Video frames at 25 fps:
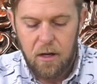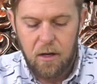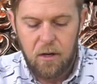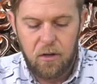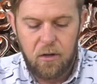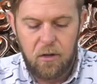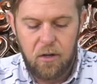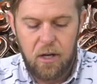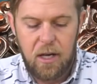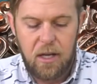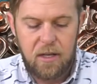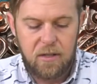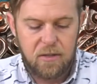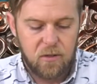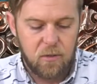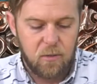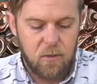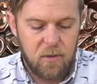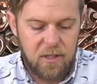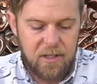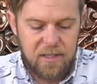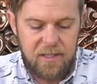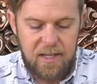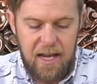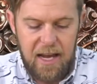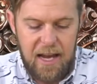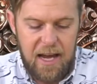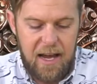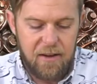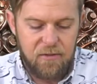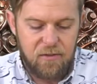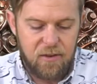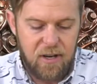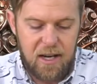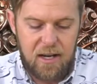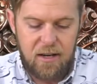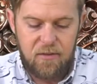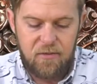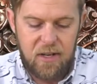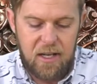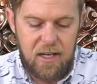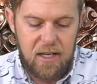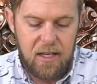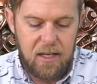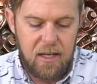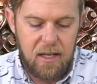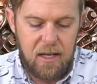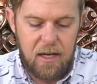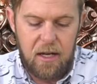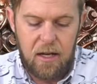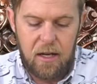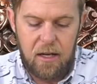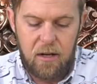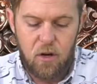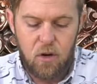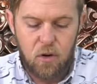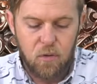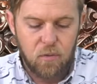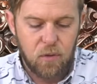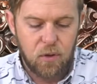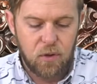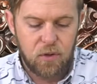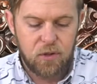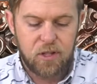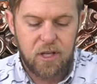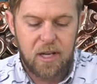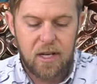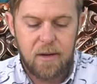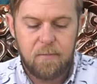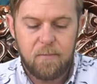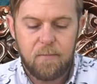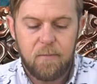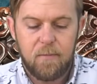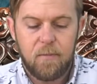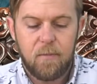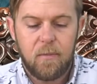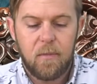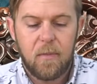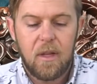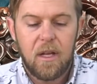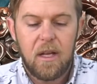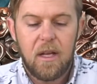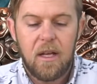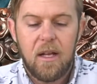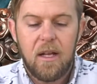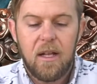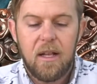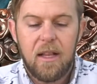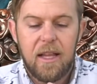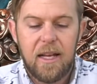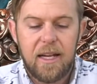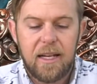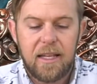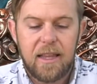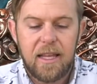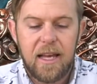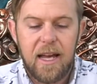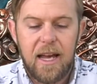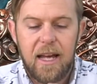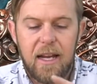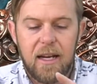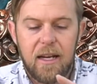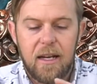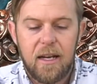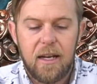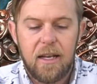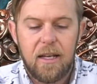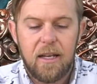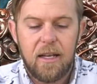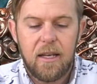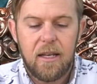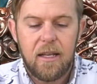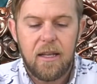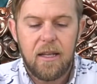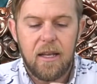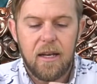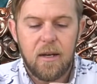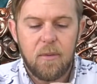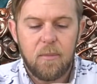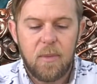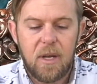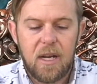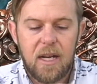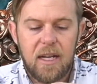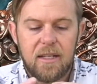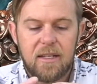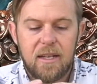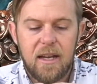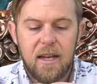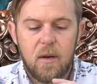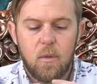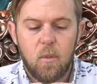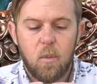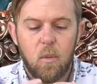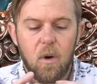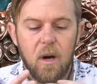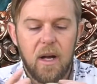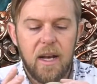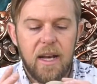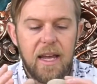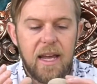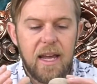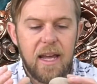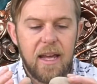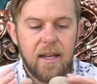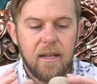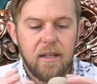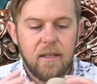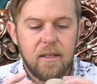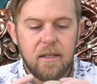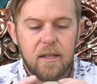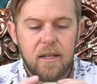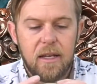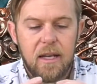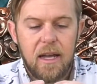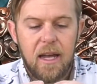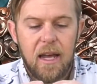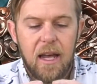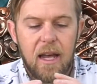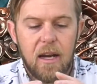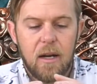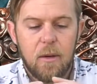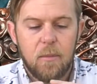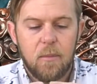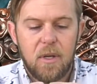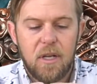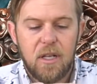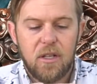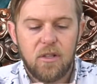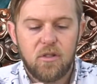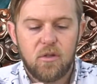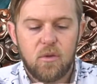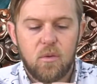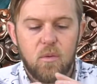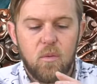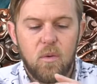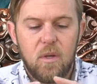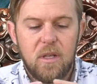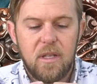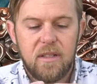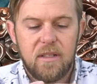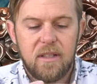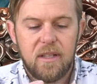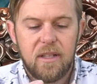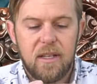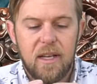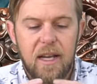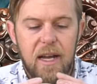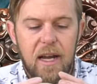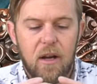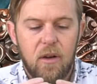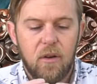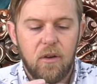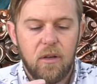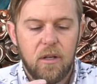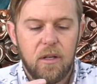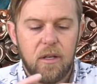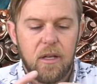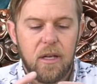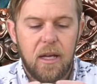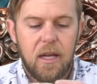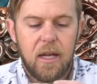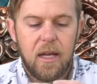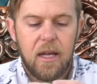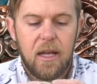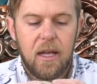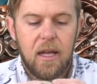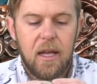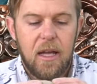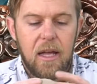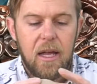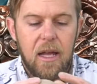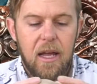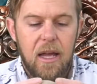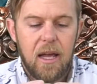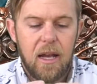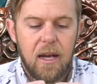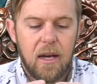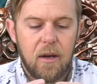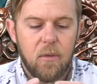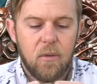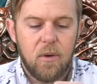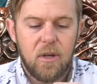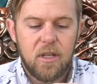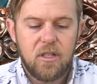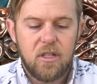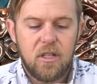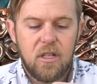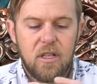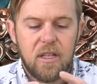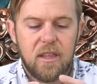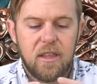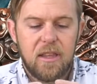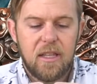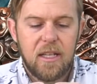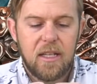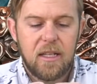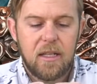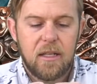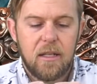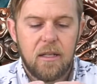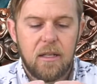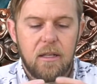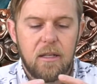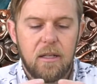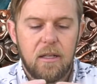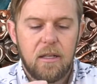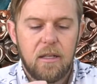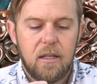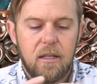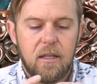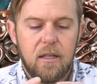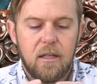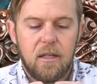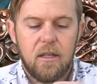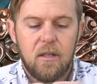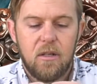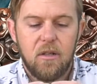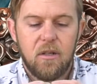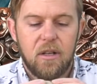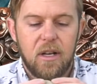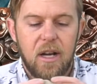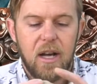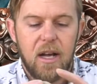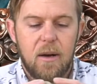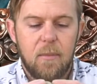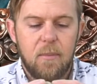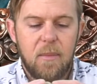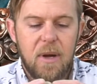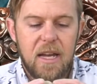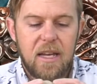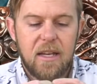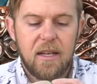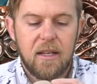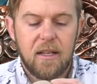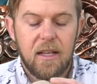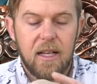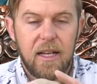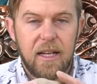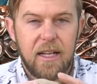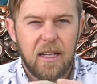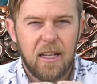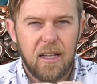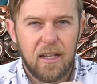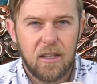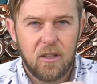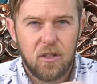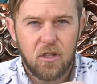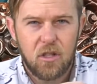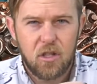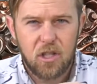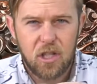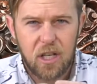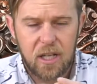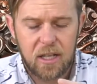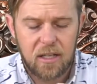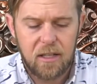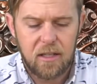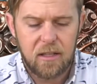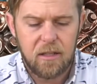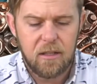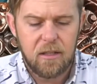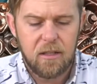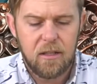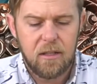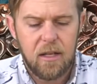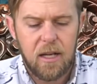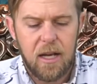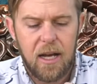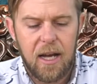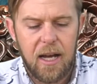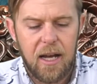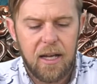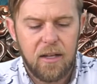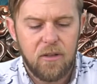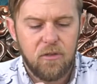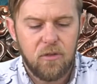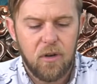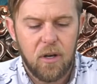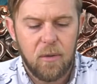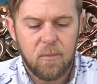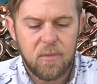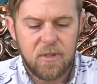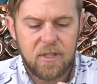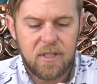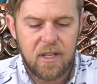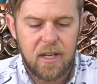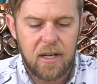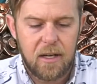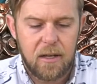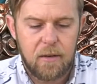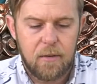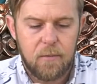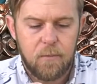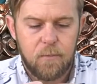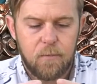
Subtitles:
Okay, so once I have kind of an oval shape like that, then I'm going to take one end and I'm going to squeeze it down. And I want you to think you're kind of making like a chicken drumstick.